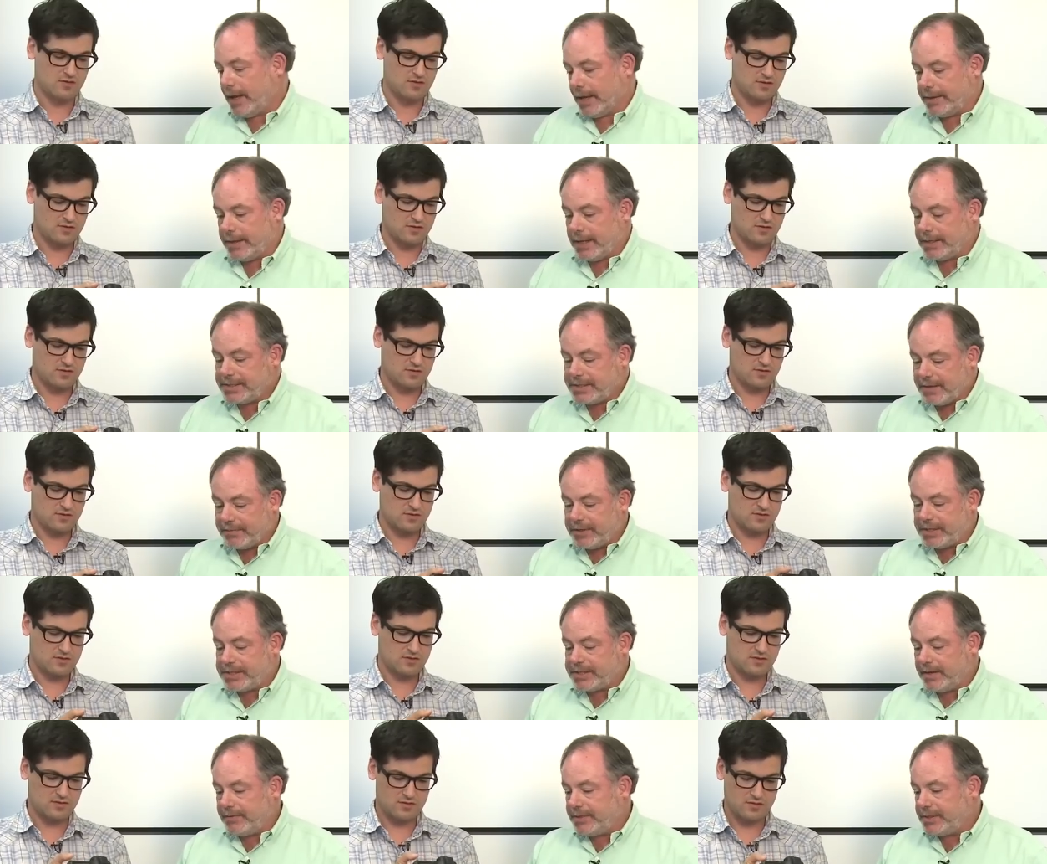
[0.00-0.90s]
Speaker 1: Yeah, the
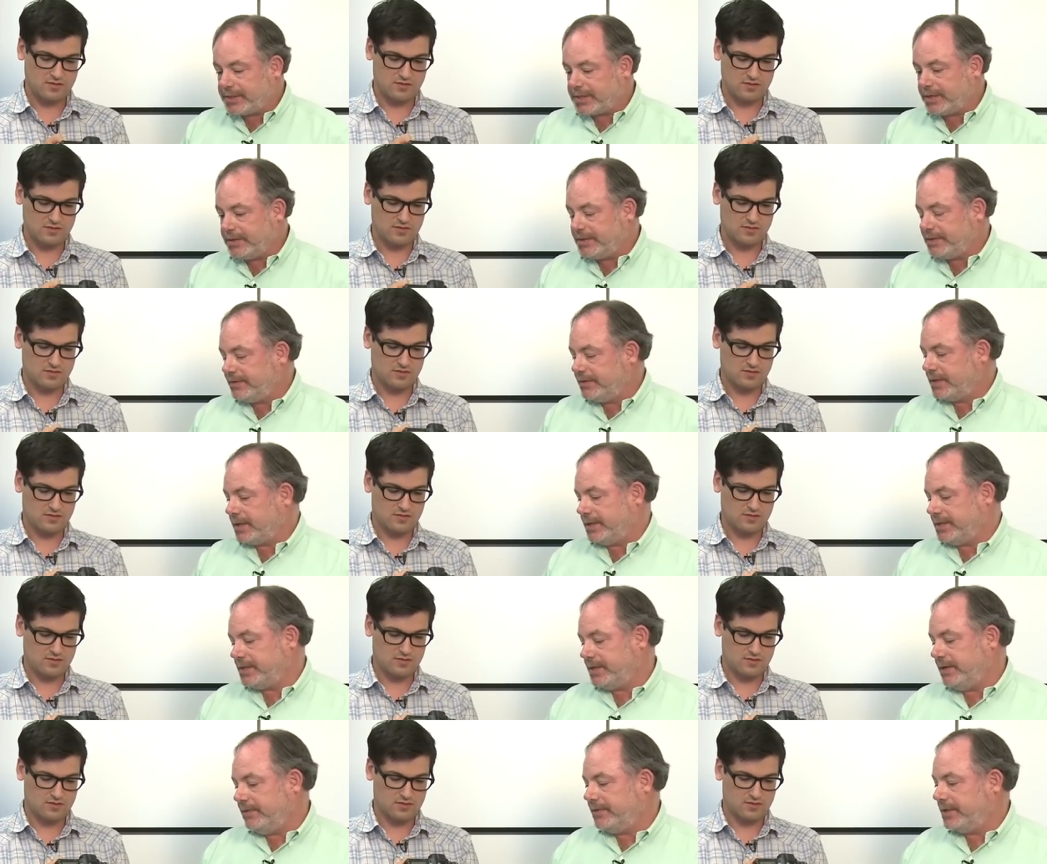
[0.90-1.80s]
A77 is con
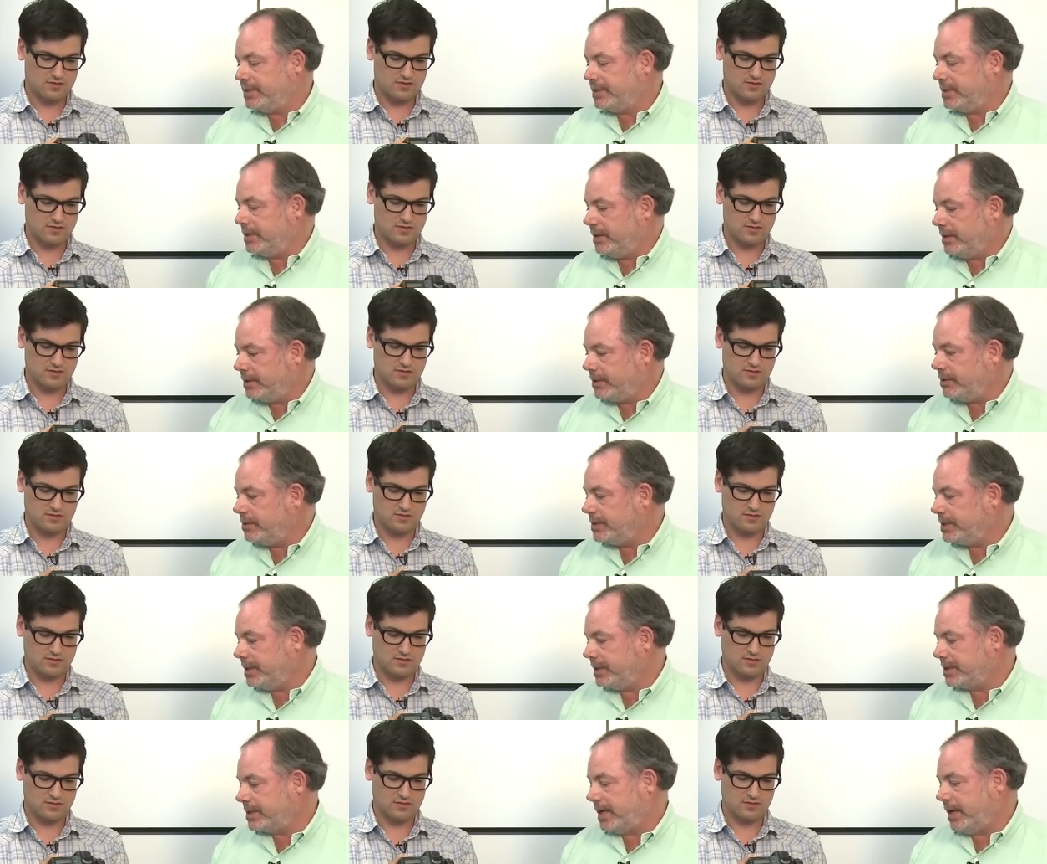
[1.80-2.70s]
conceived as an
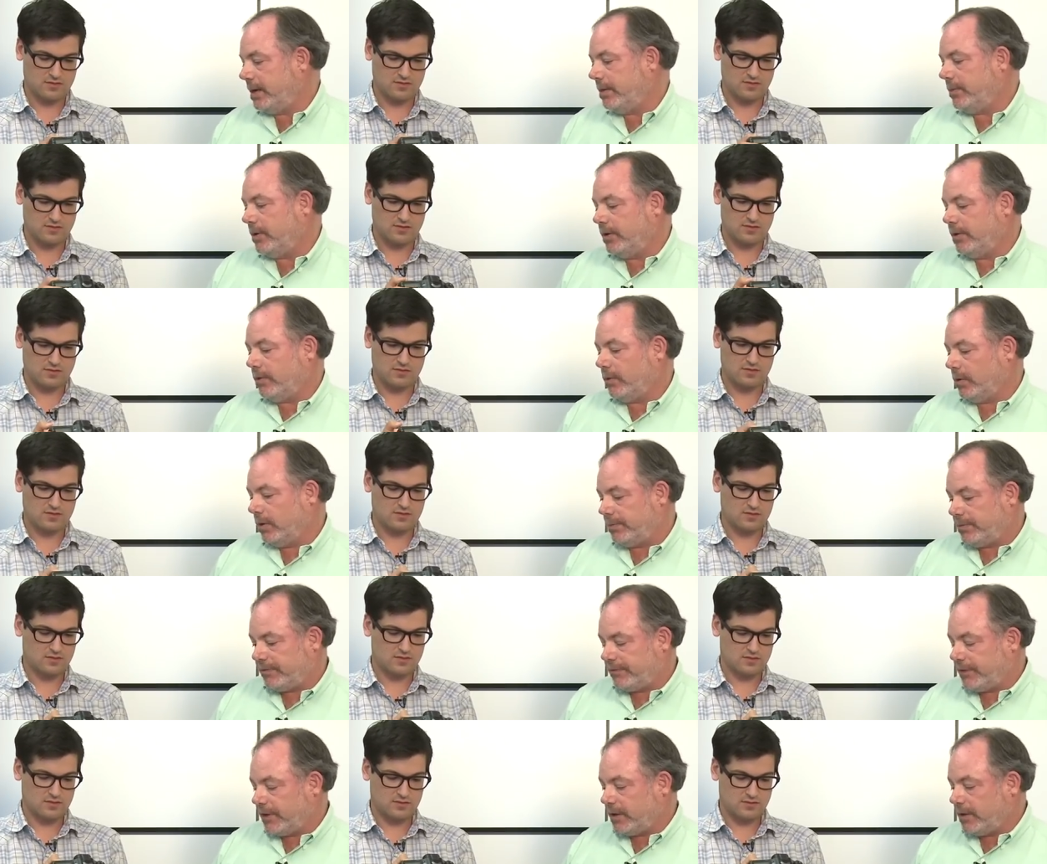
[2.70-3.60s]
enthusiast camera or,
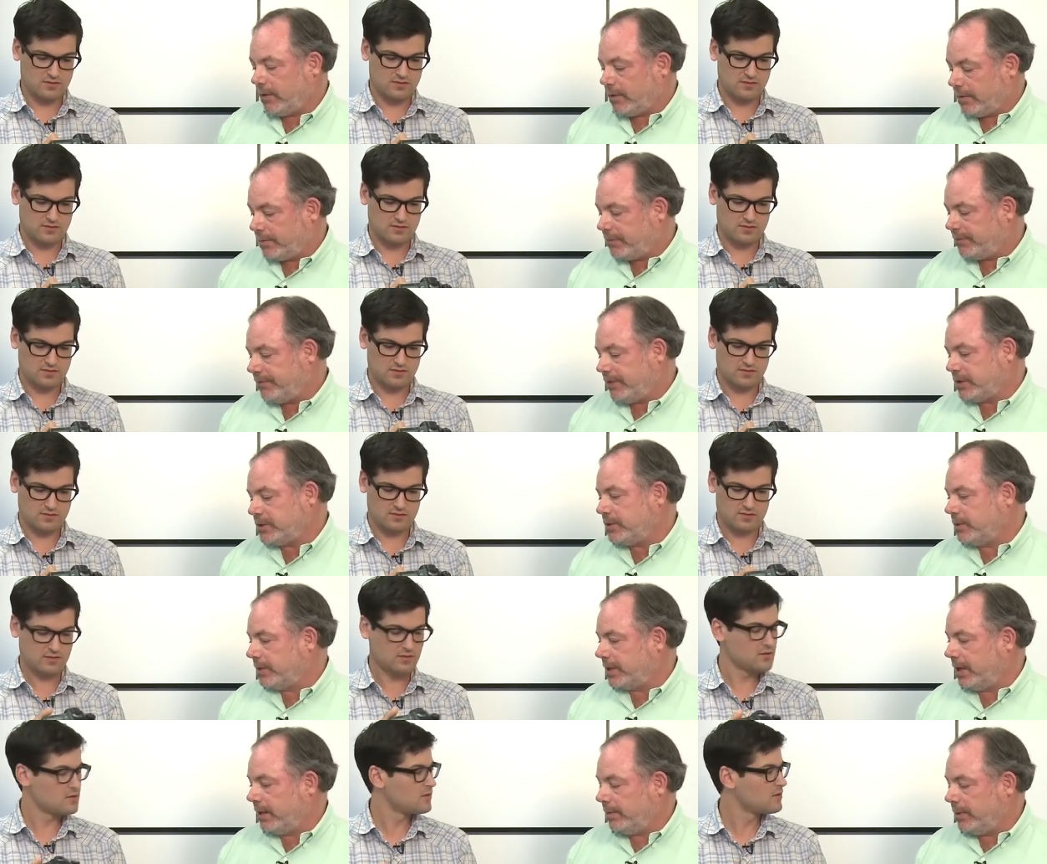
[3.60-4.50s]
prof or
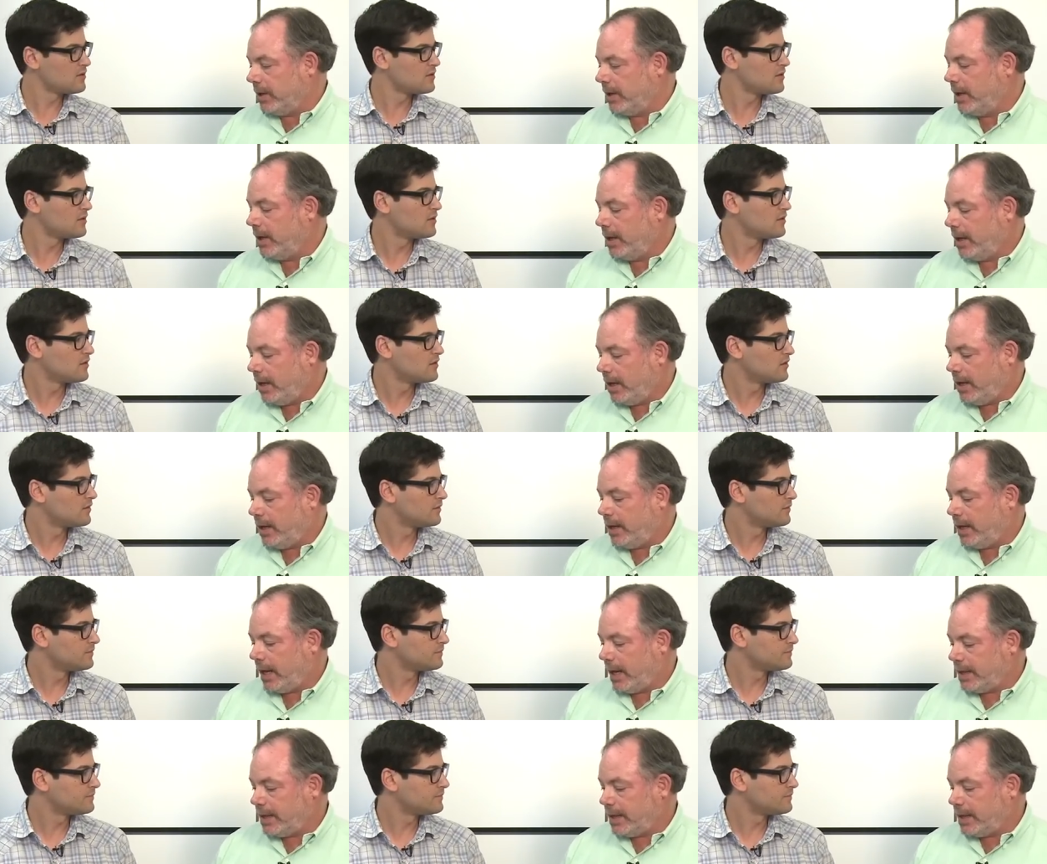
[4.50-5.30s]
professional camera, and it